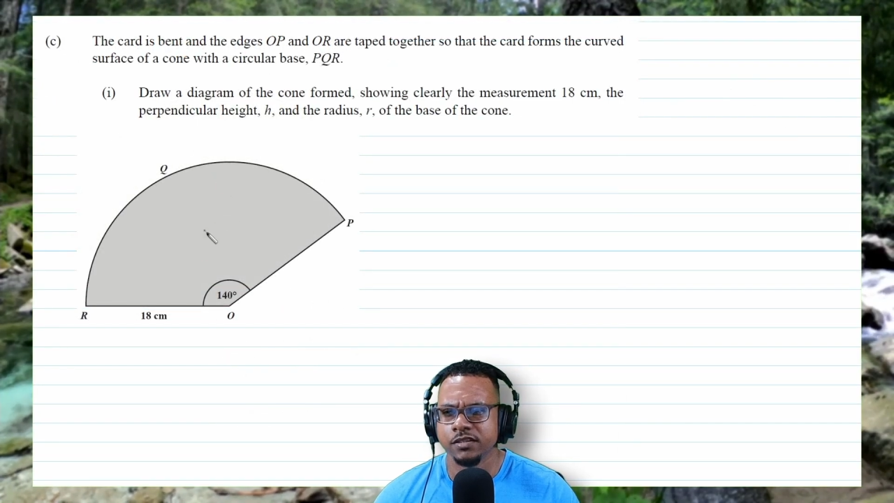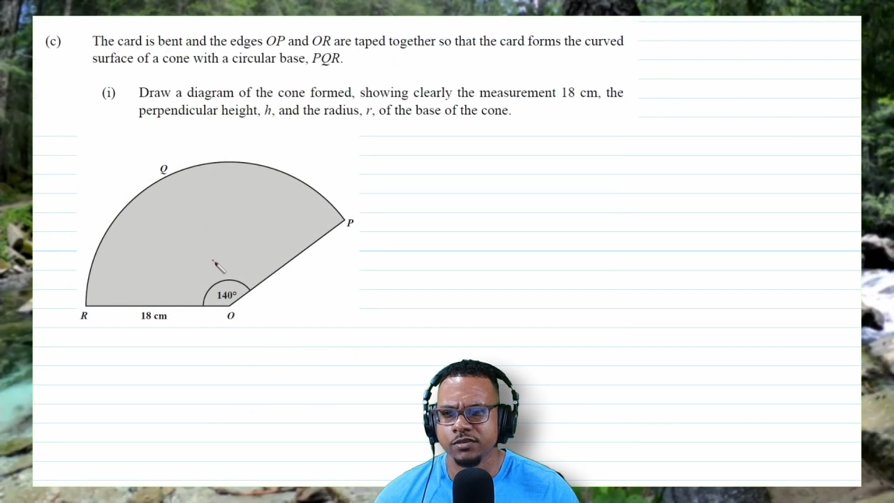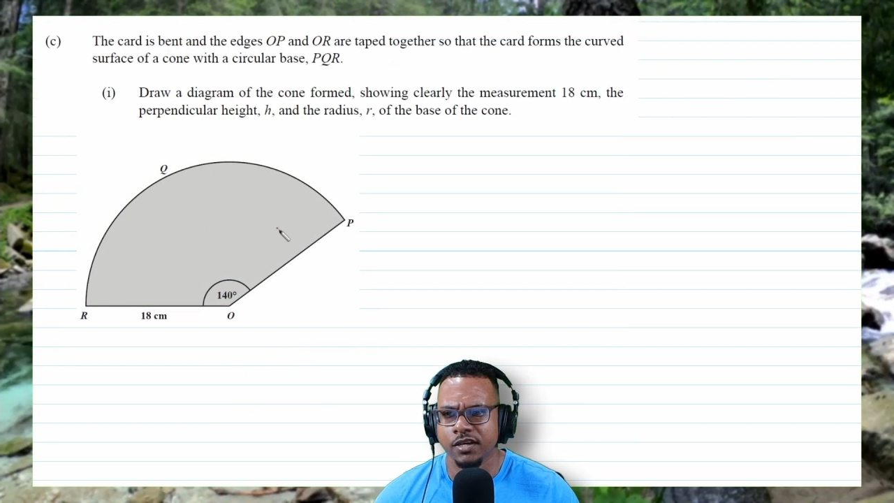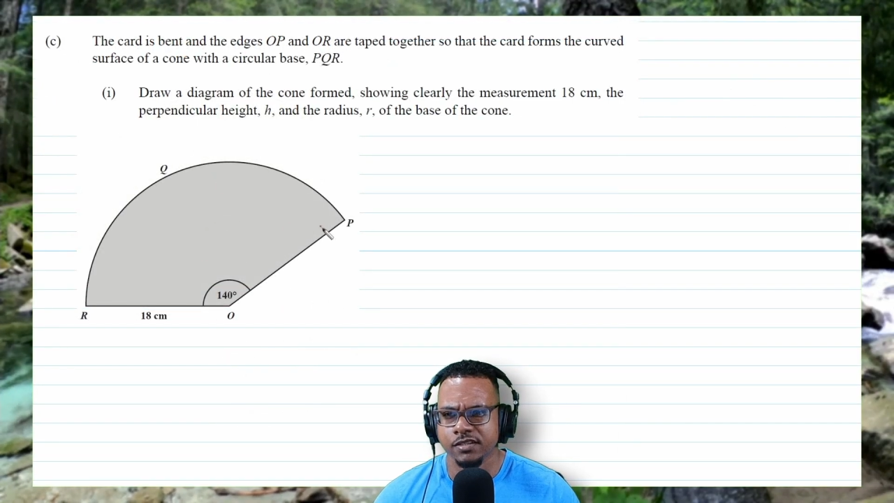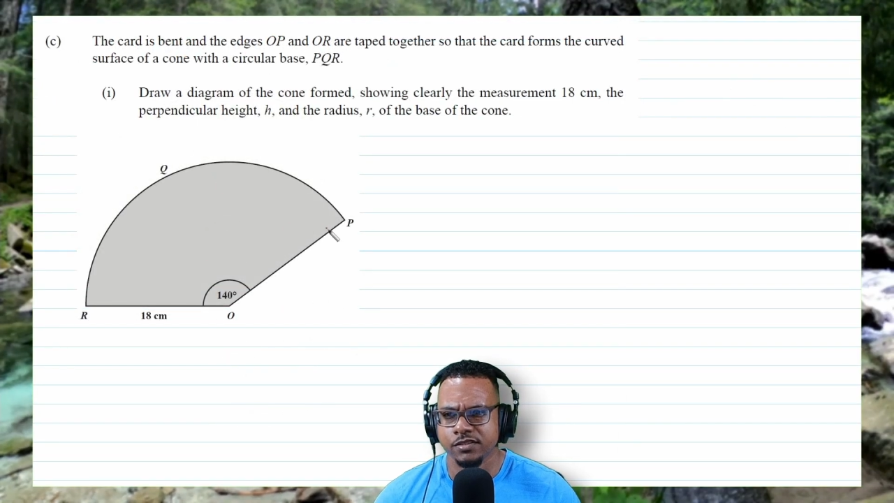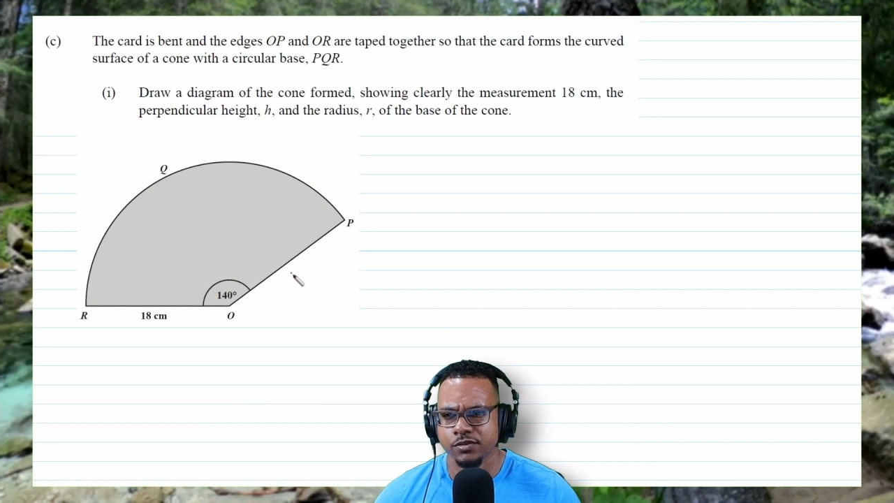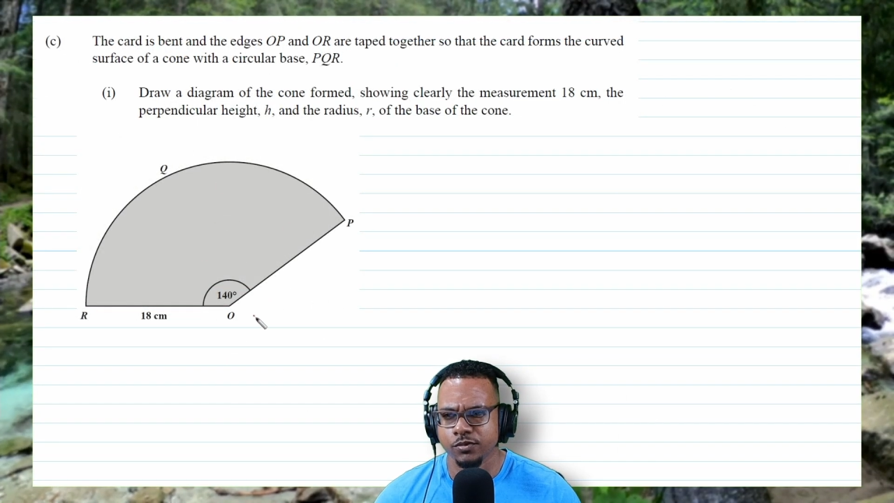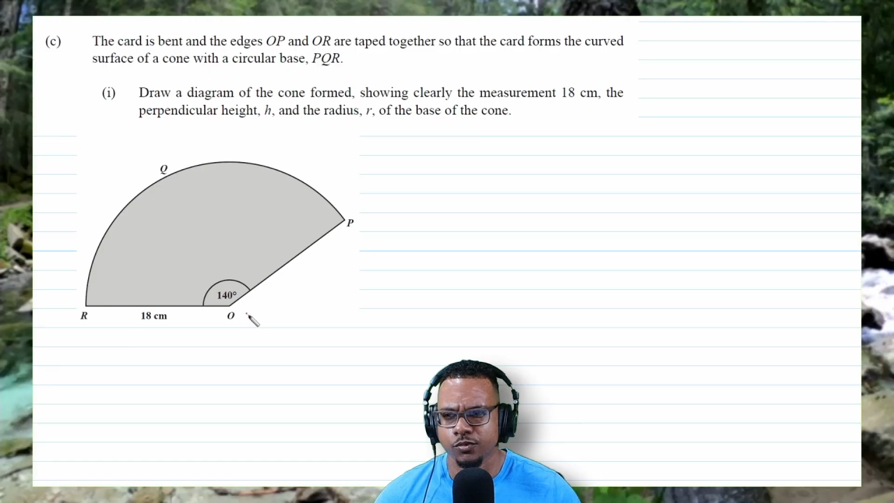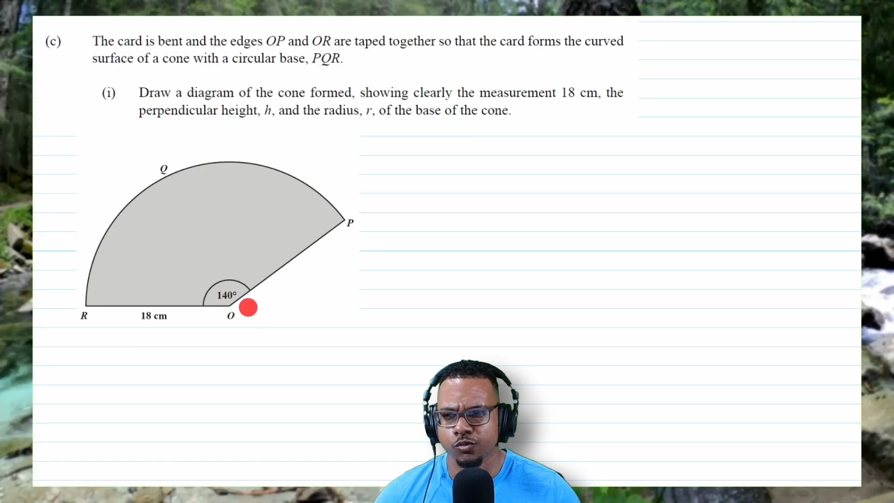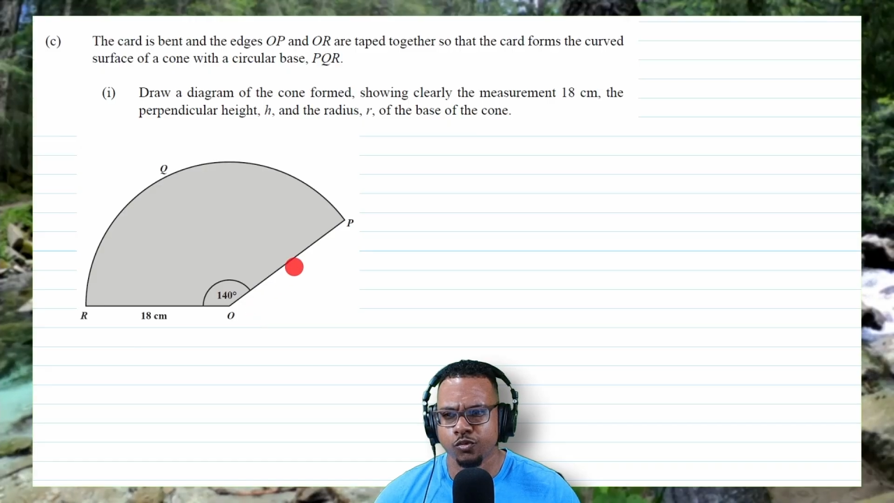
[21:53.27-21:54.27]
so that's
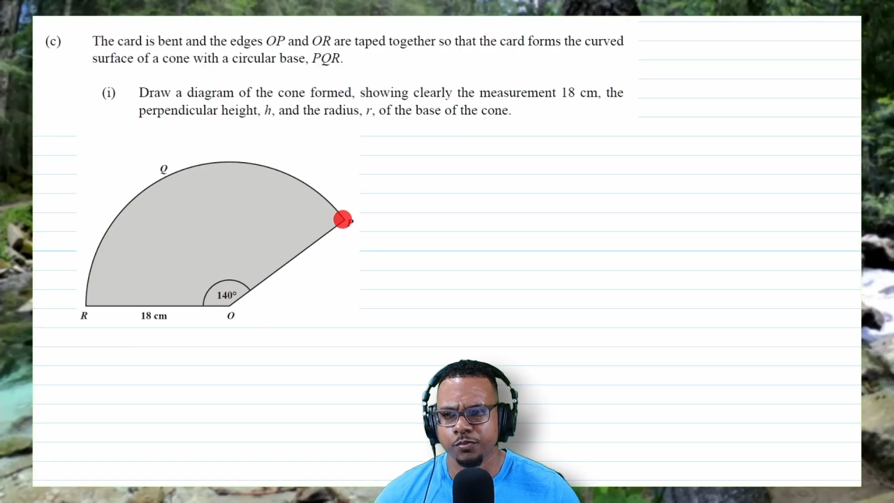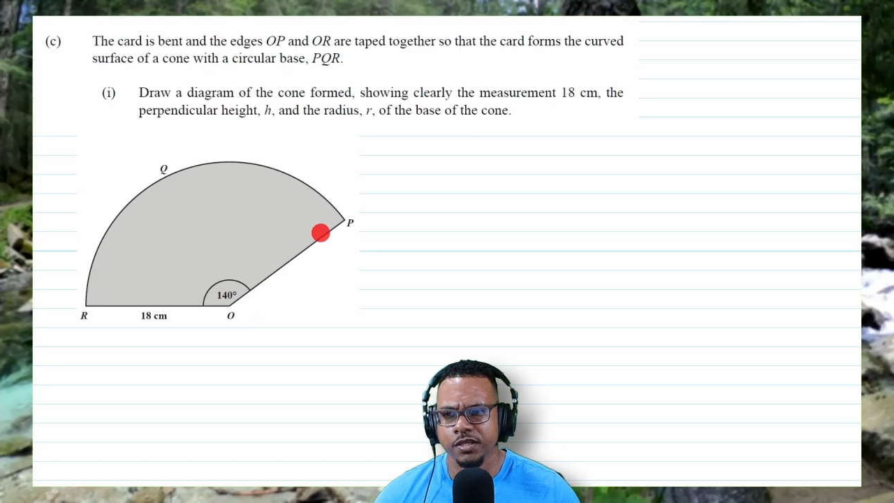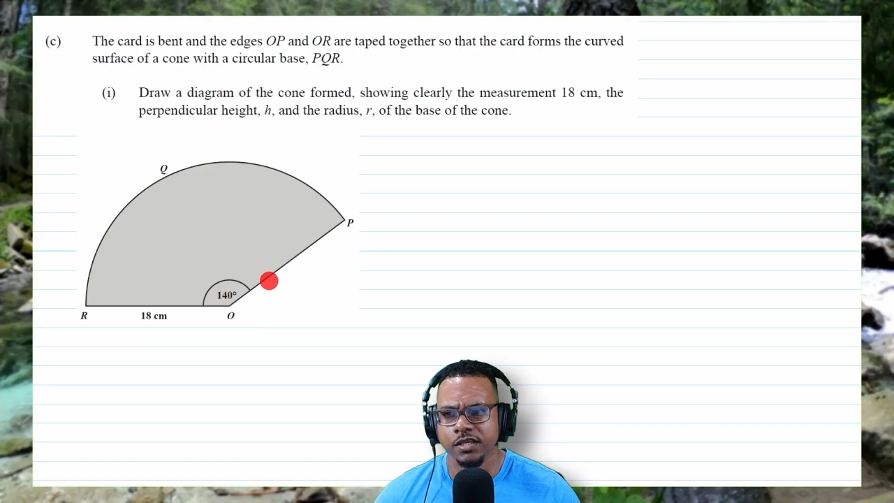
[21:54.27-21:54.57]
OP